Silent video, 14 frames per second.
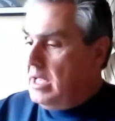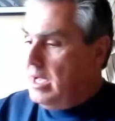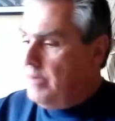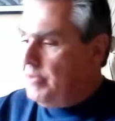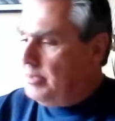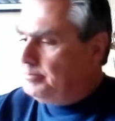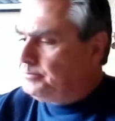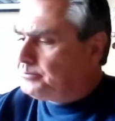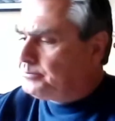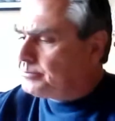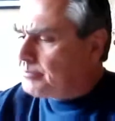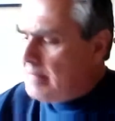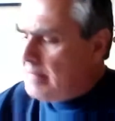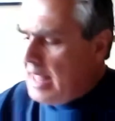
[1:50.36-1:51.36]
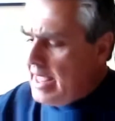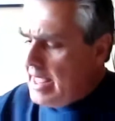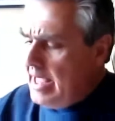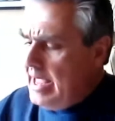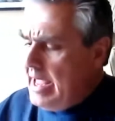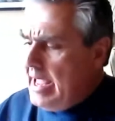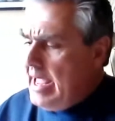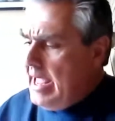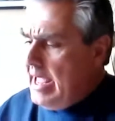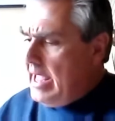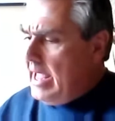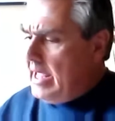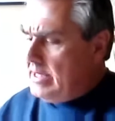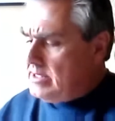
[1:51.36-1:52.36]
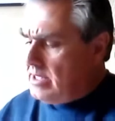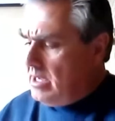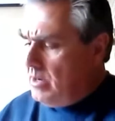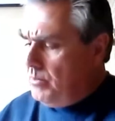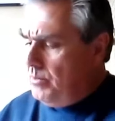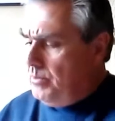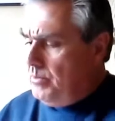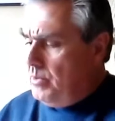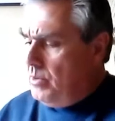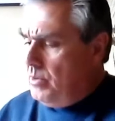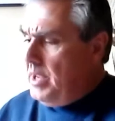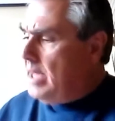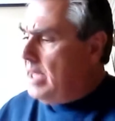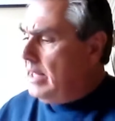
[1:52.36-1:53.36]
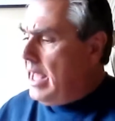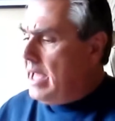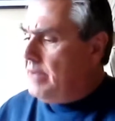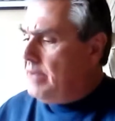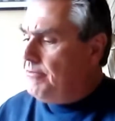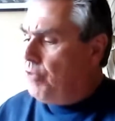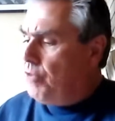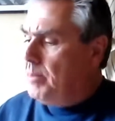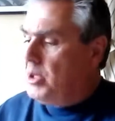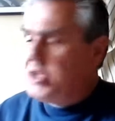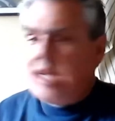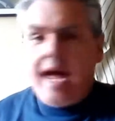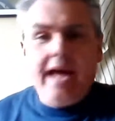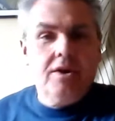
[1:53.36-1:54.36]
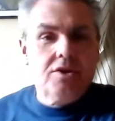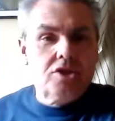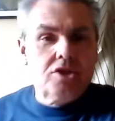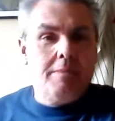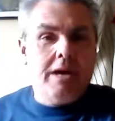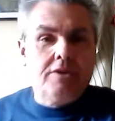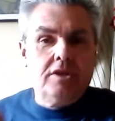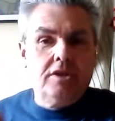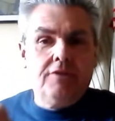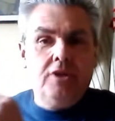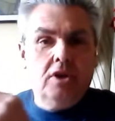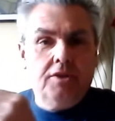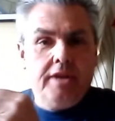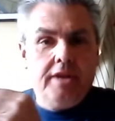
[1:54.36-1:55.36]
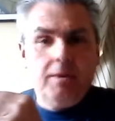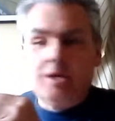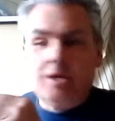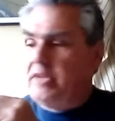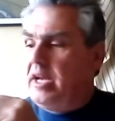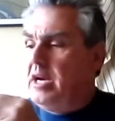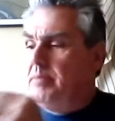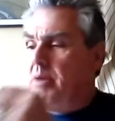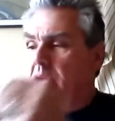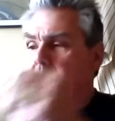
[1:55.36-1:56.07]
of them. And we had a lot of former Tigers come out to the field. They were excited about